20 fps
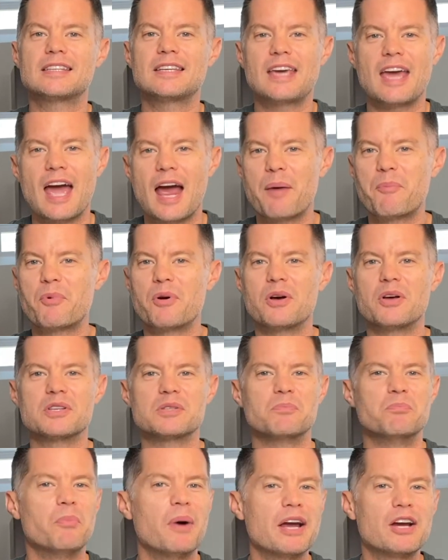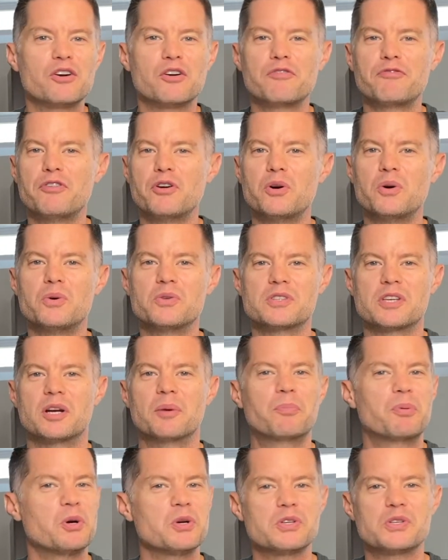cameras, microphones, and a
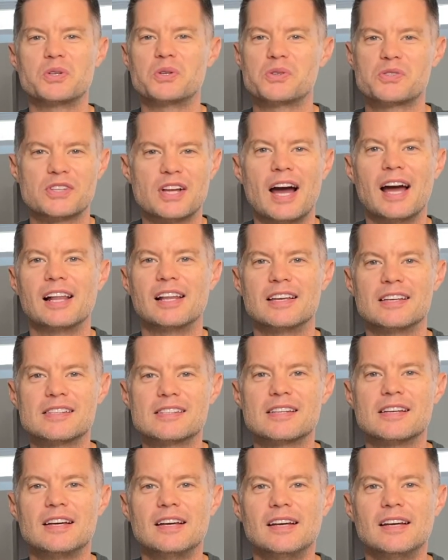personal stylist.